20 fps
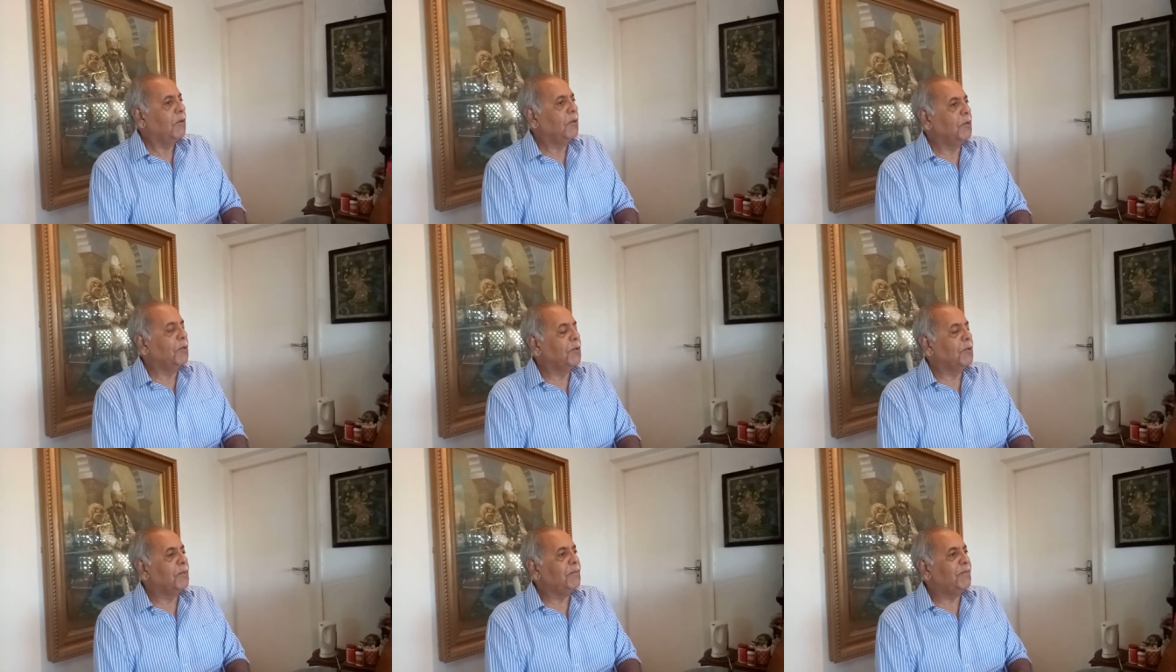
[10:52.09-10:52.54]

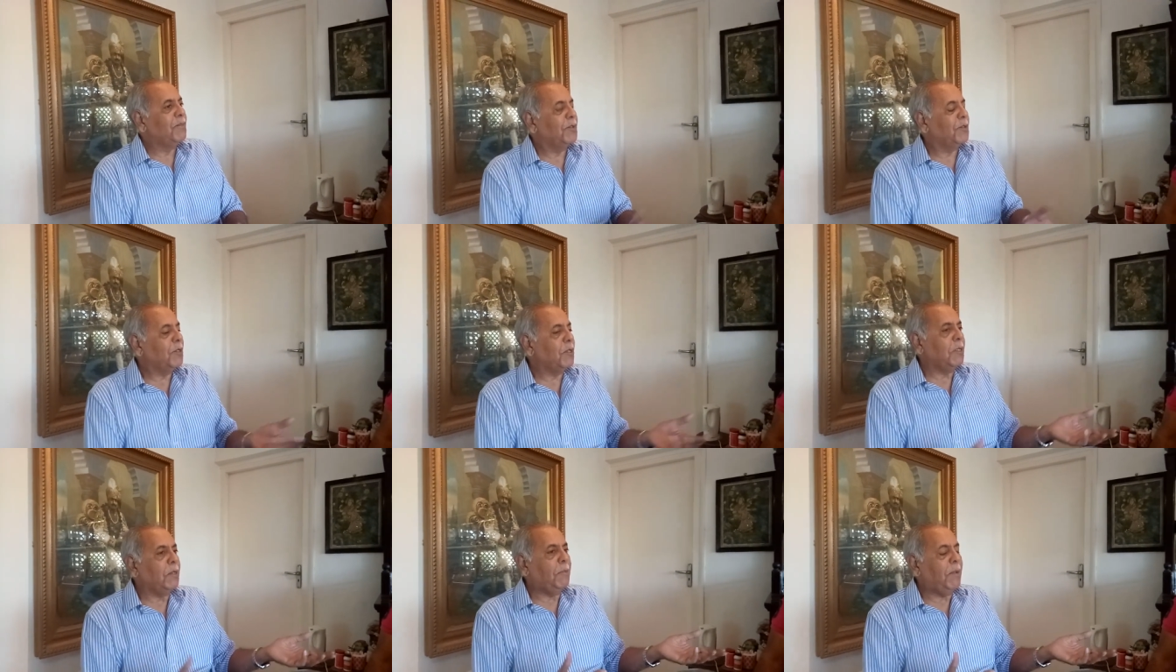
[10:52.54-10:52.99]
Who
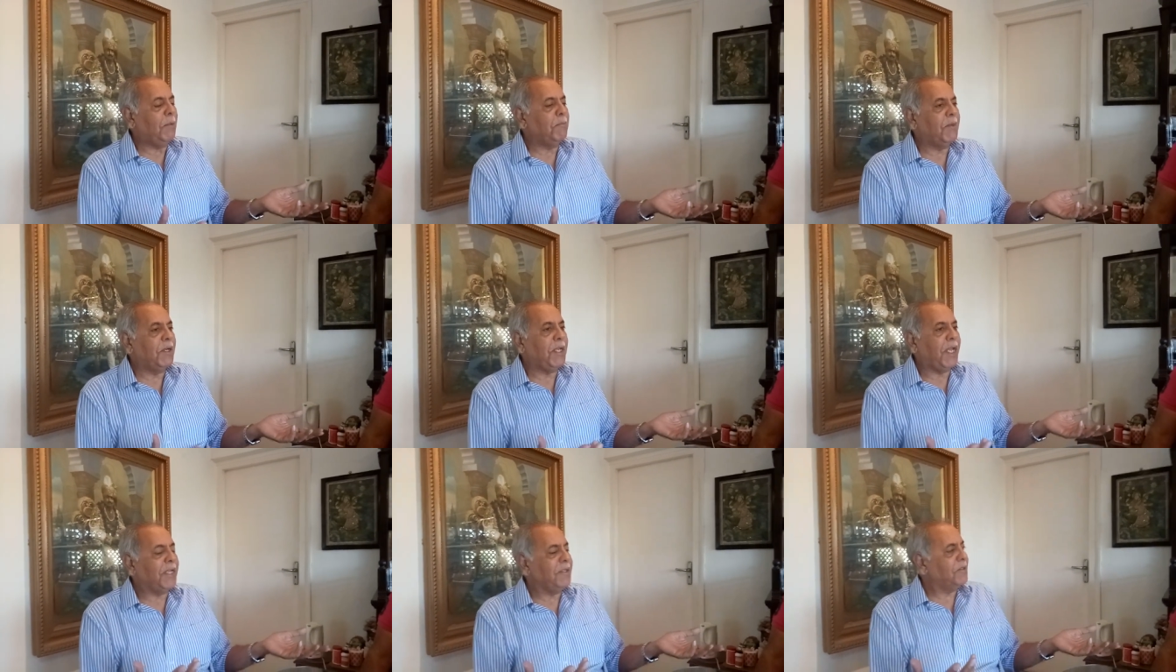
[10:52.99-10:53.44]
you
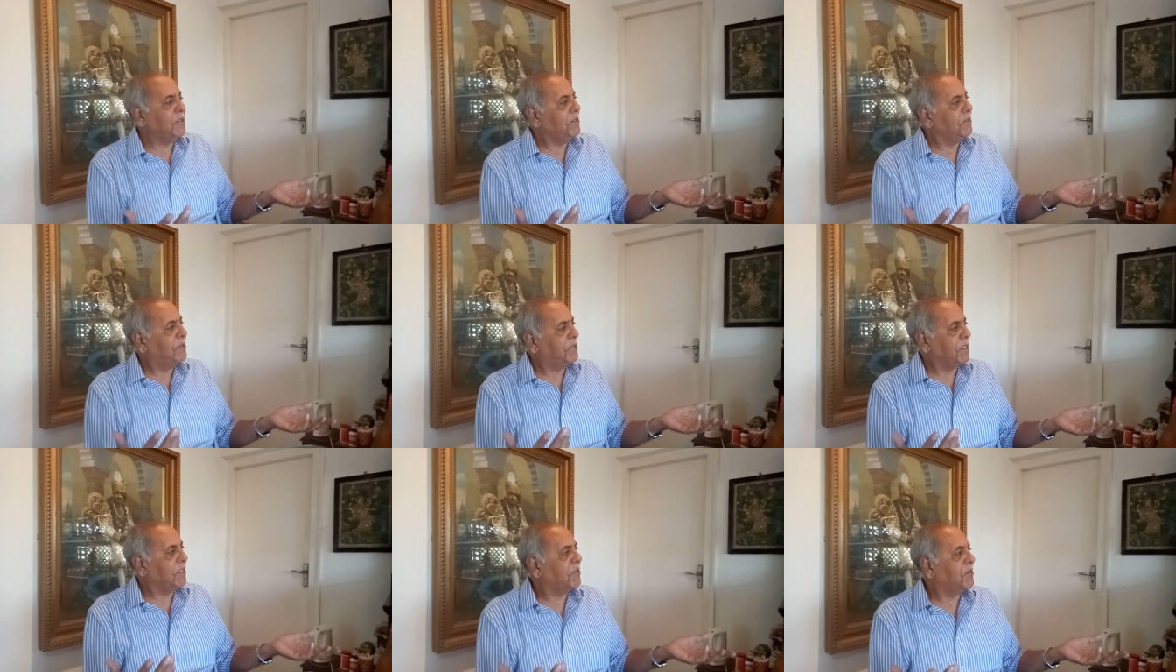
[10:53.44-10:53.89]
remember
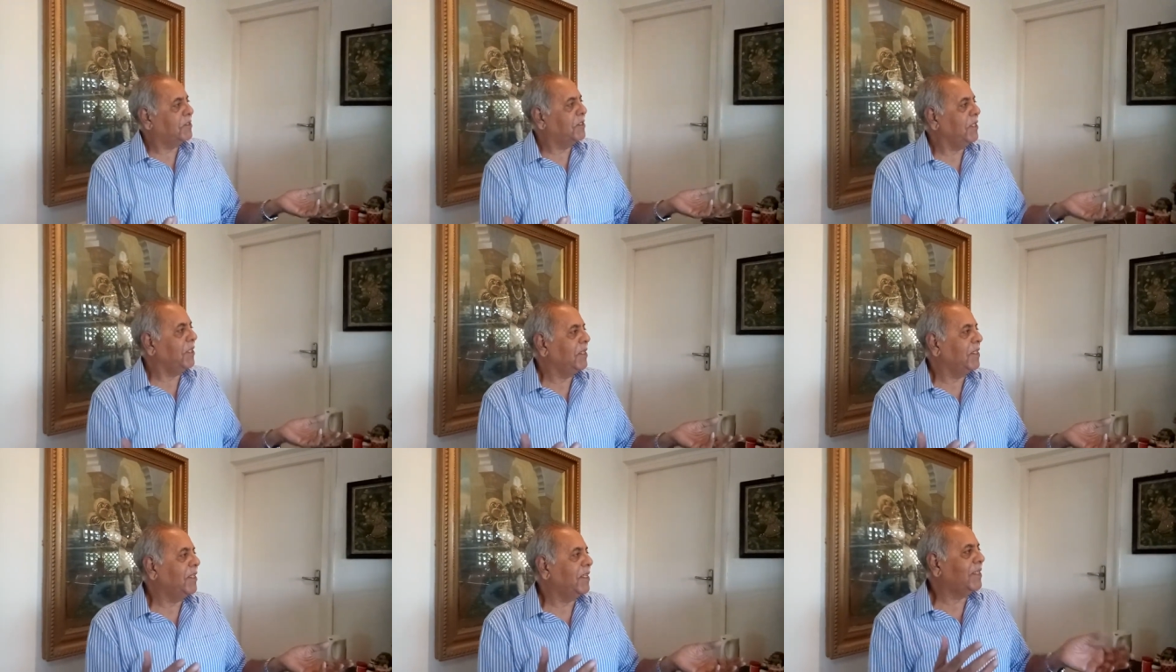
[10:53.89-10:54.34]

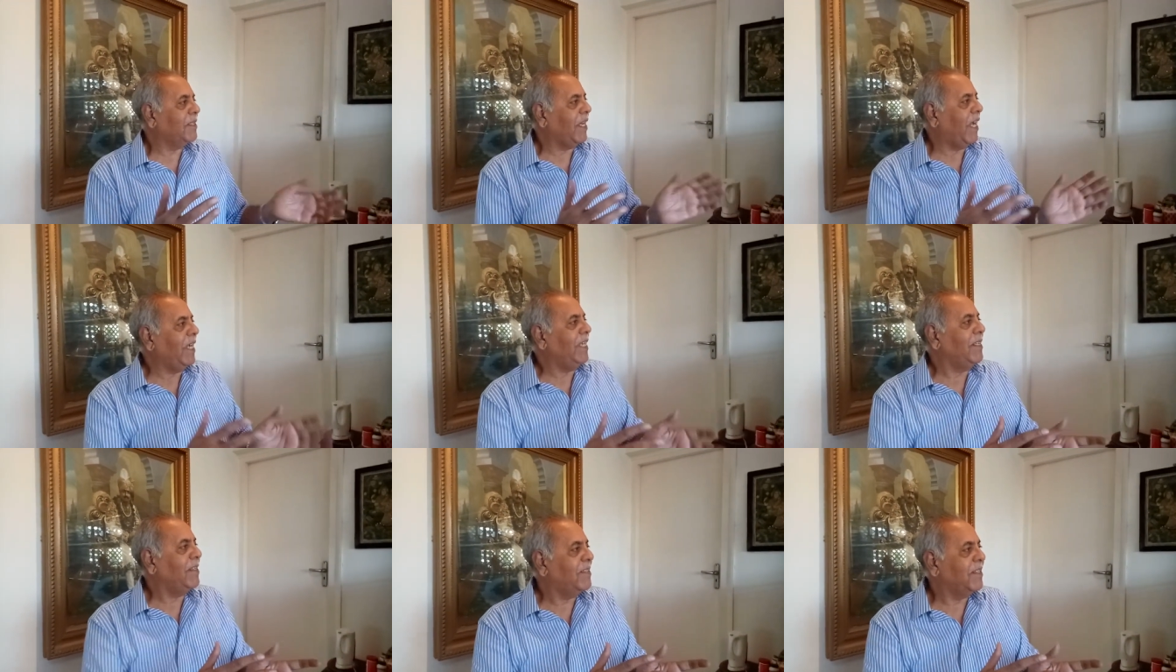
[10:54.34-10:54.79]
1960, the
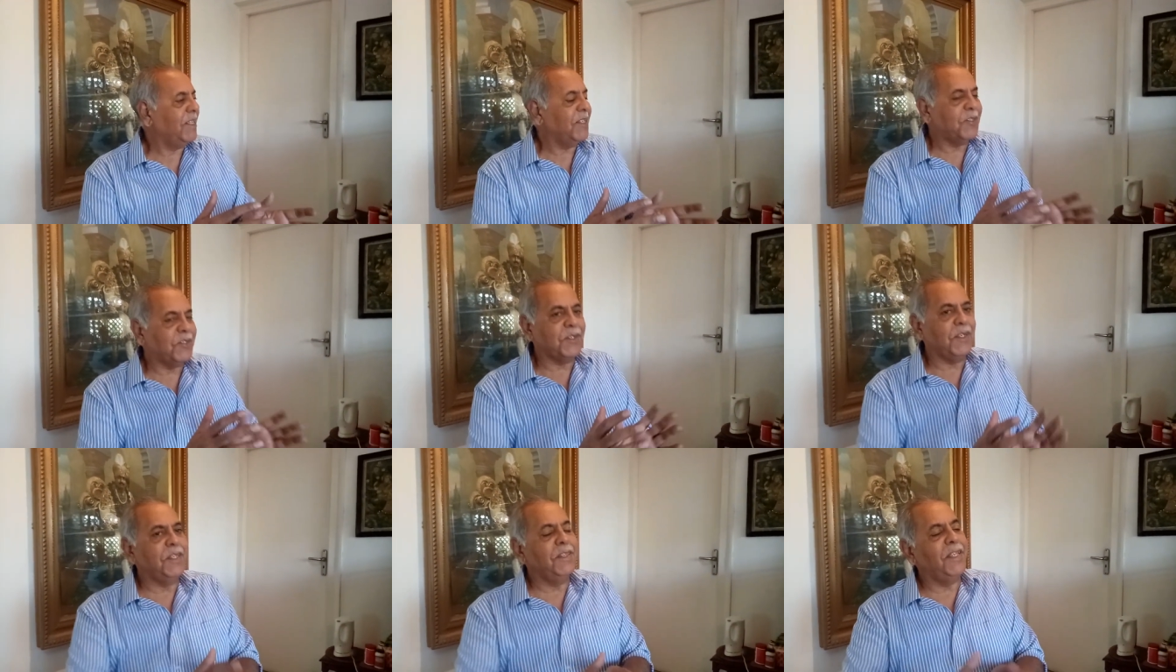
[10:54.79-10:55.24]
tie
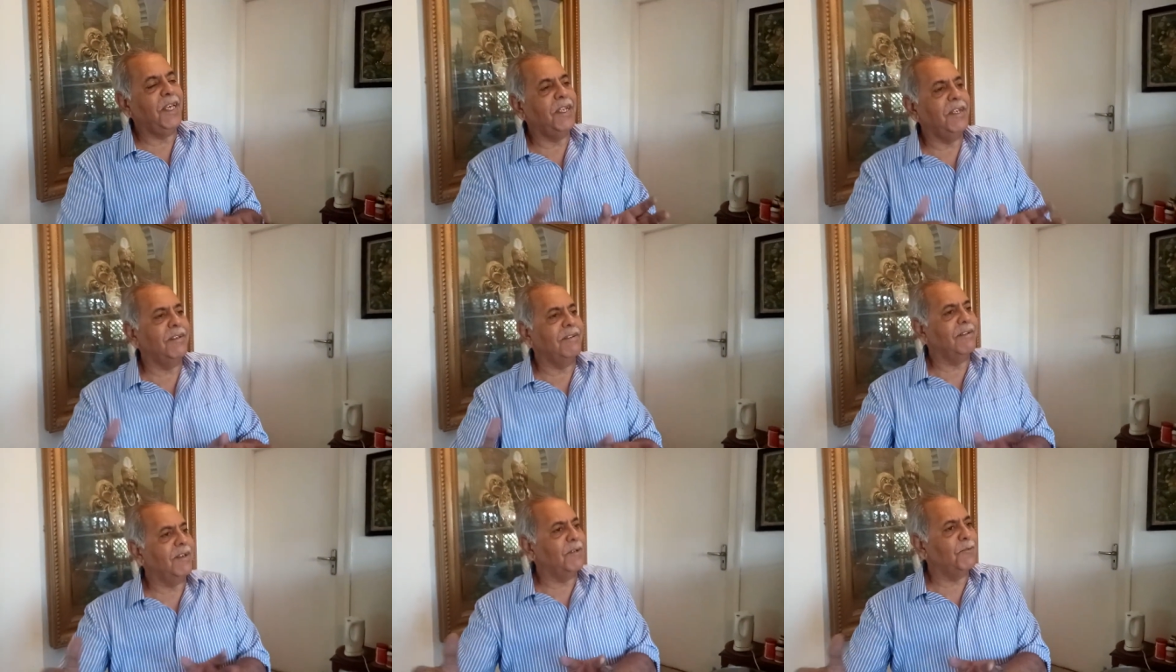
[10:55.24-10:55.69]
test, and
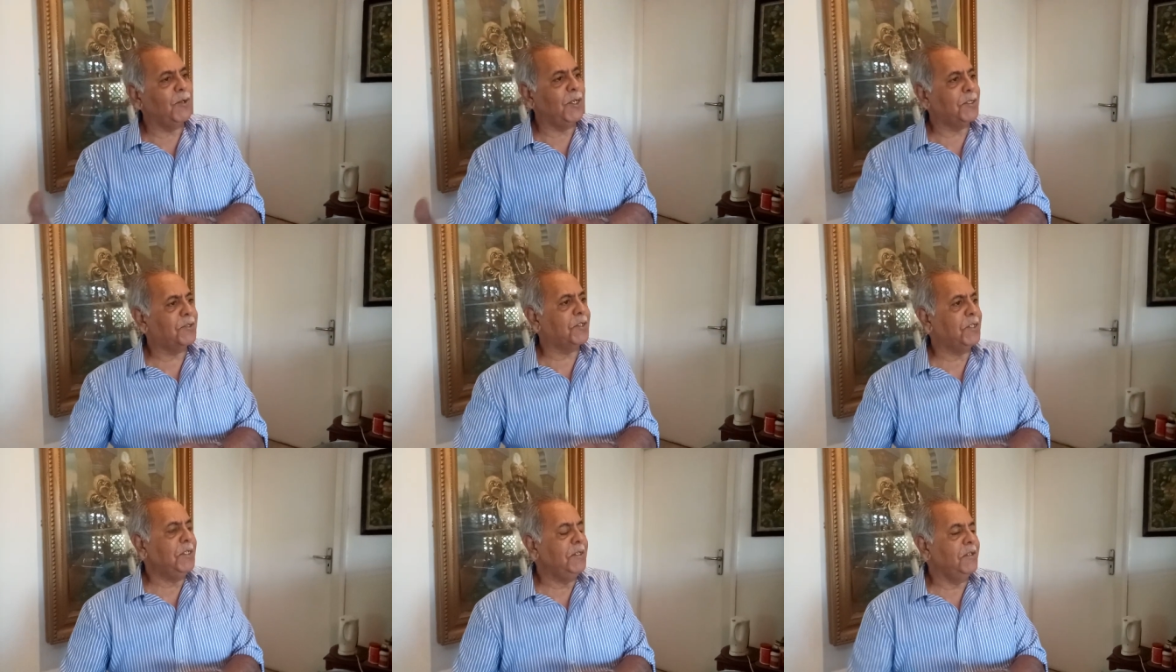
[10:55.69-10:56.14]
then uh,
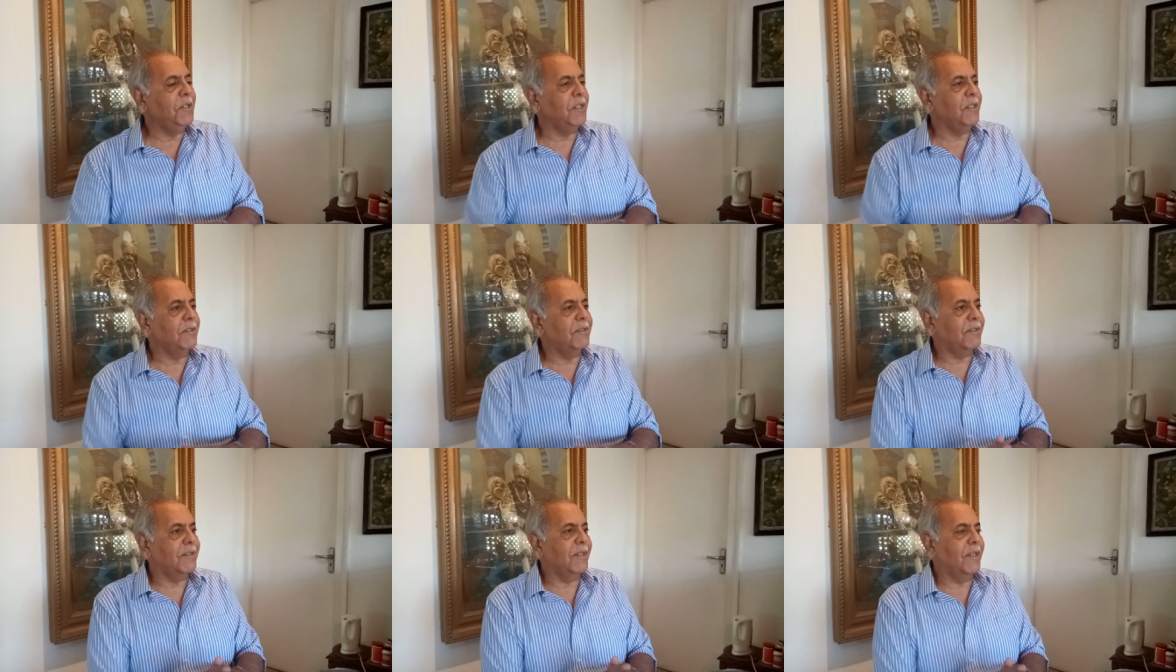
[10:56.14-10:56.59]
West
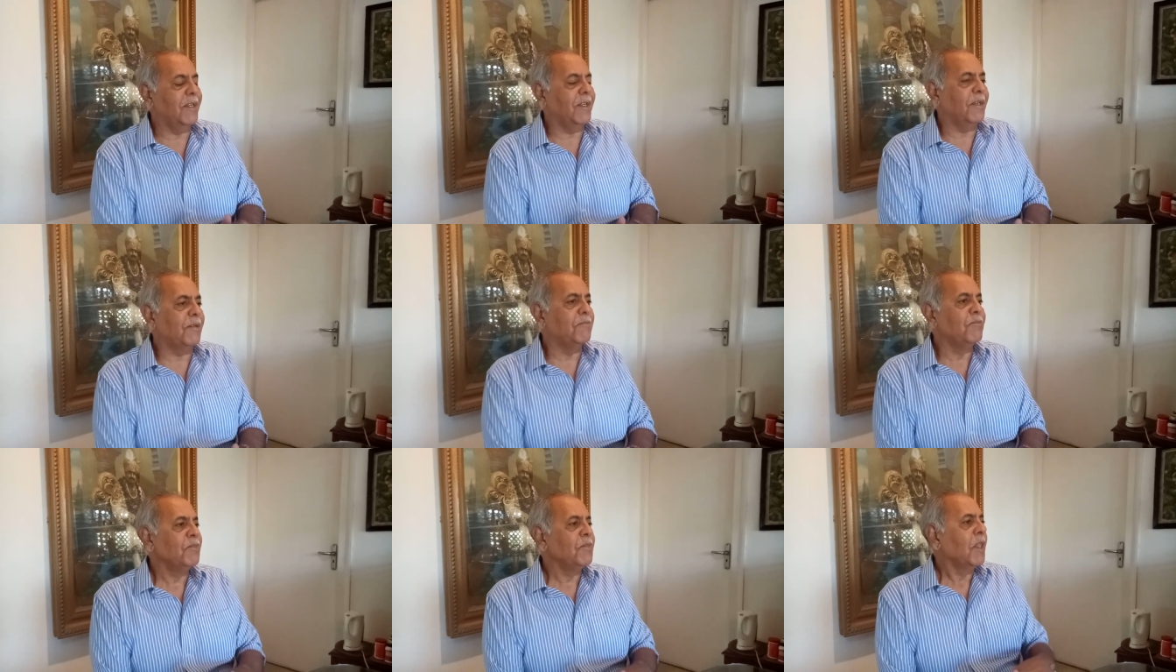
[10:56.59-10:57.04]
Indies.
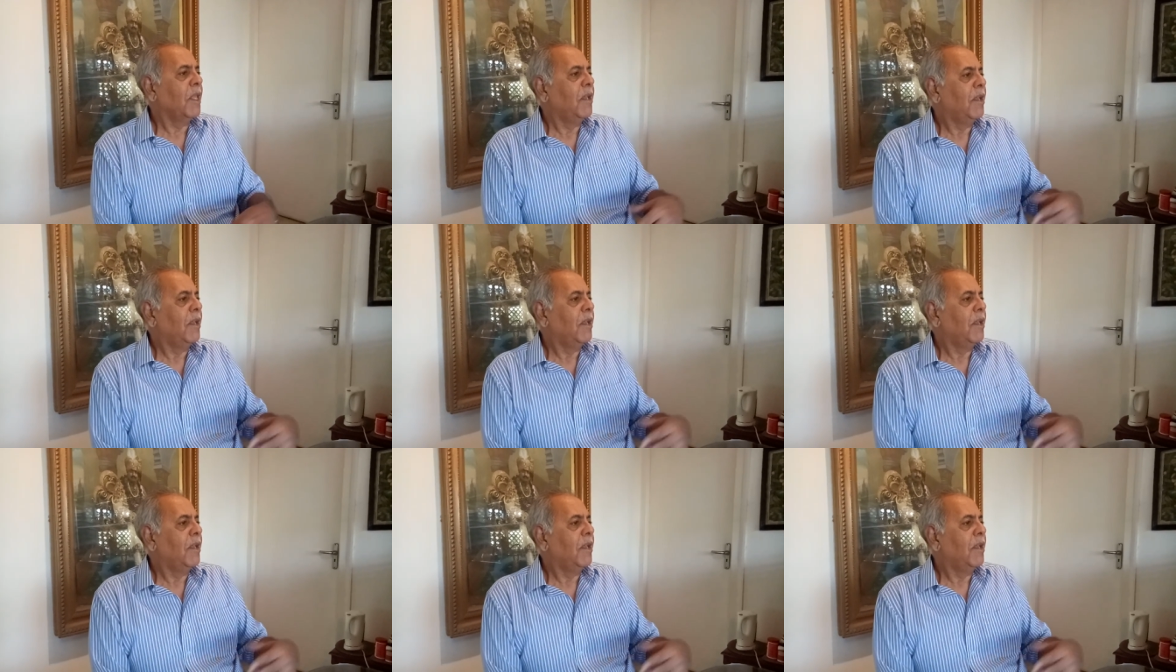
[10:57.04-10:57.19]
Uh,